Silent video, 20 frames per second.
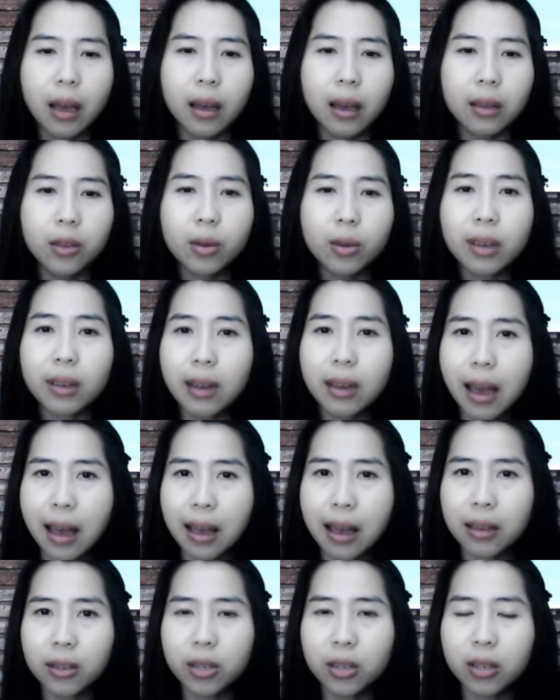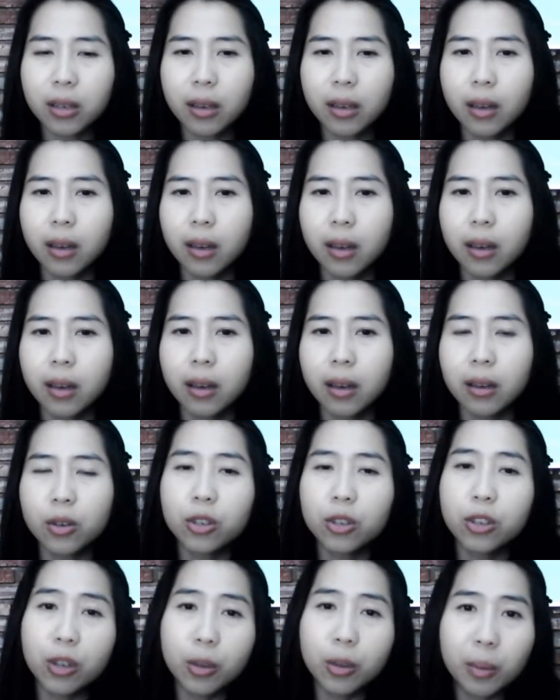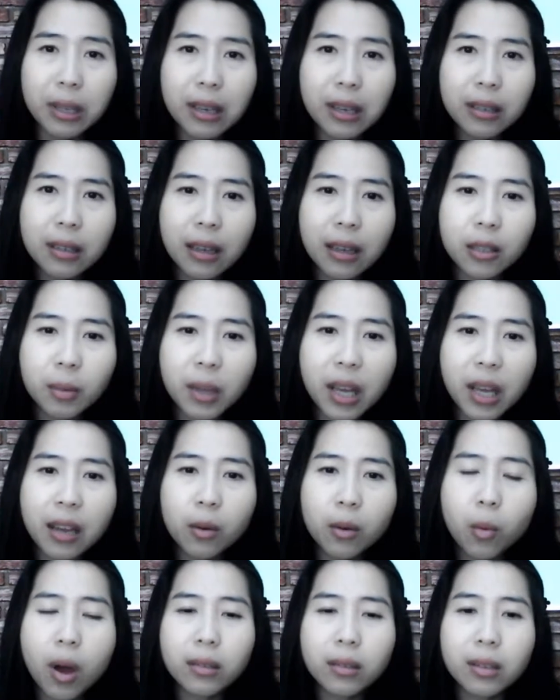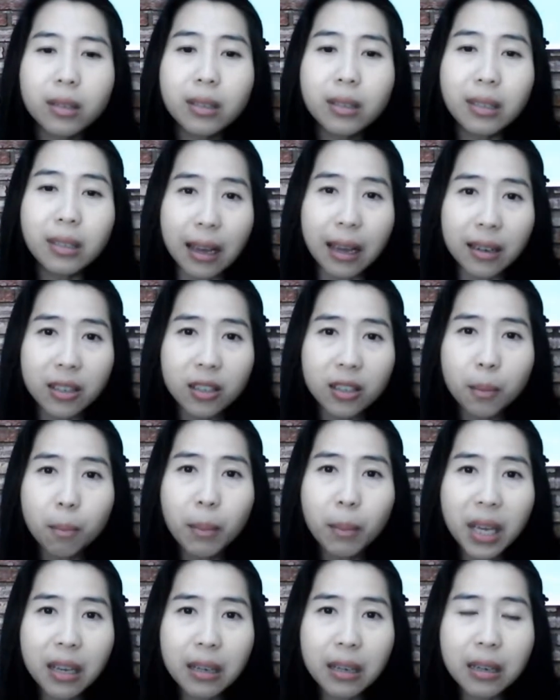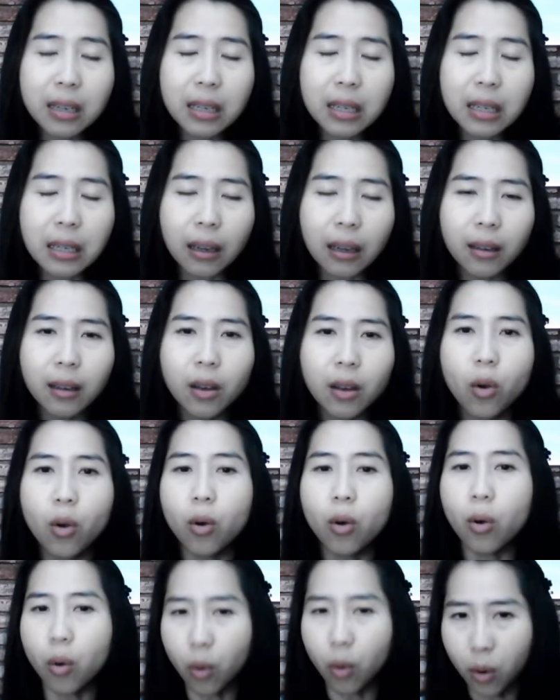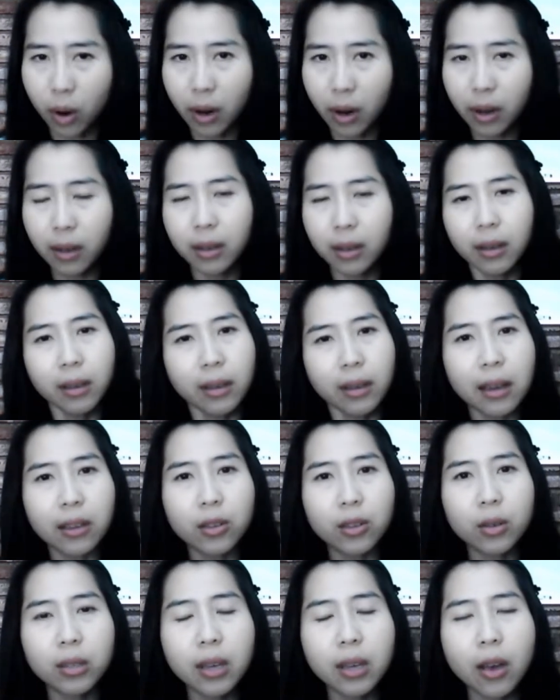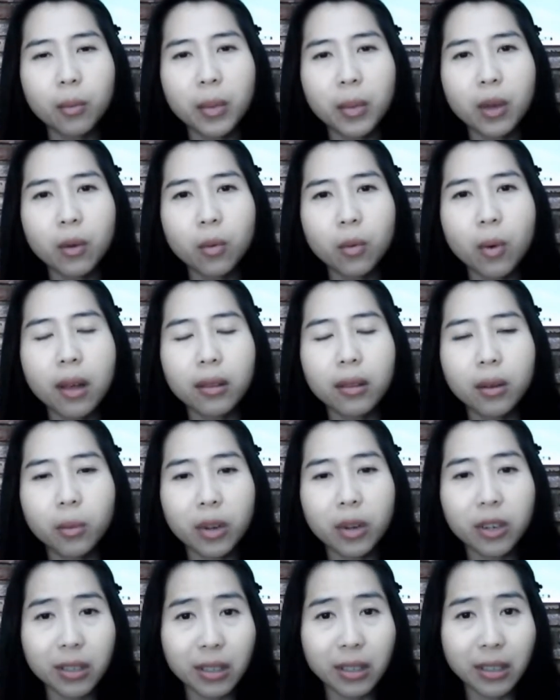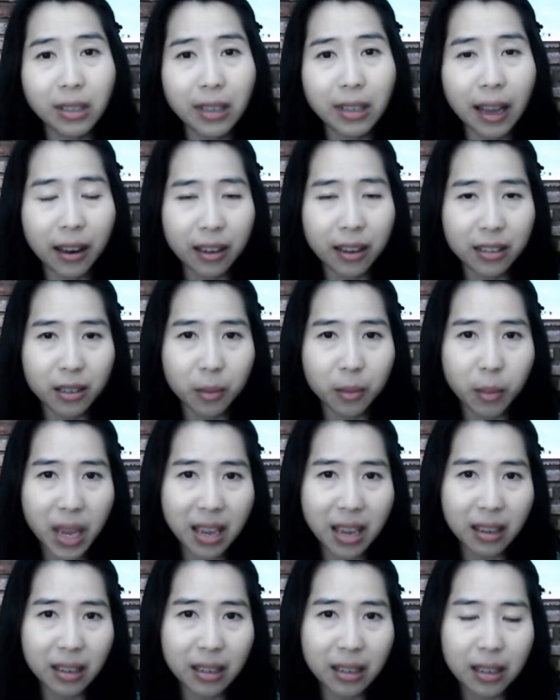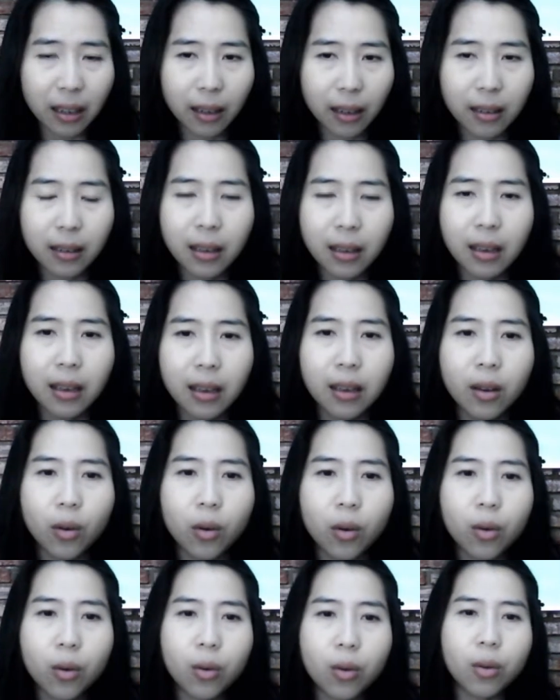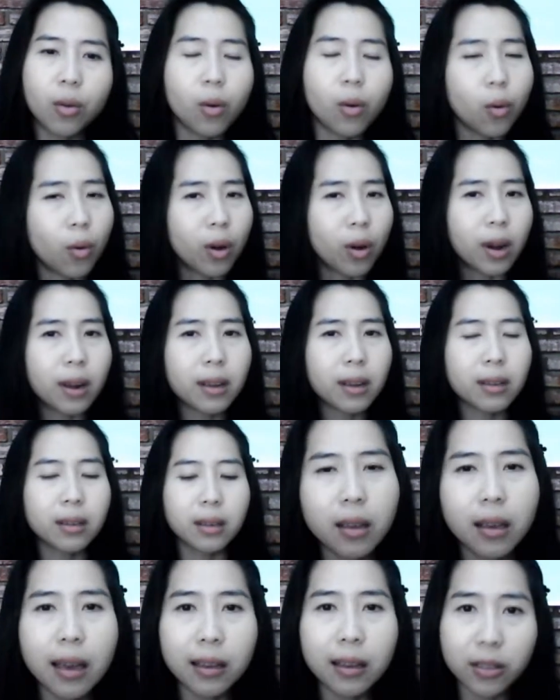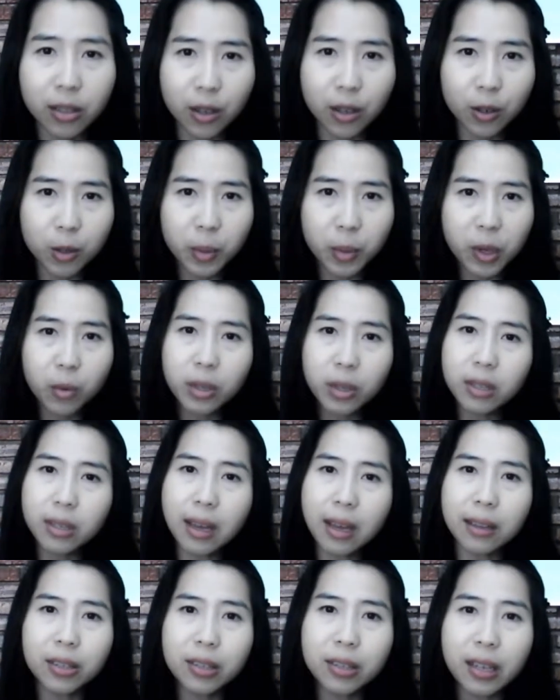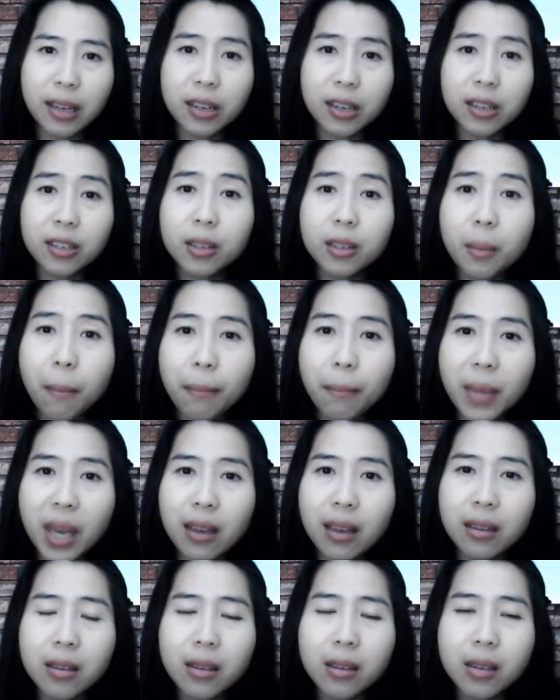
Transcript: You can ask, could you please explain what status means? Or, can you tell me what the word status means? Or, excuse me, what does status mean?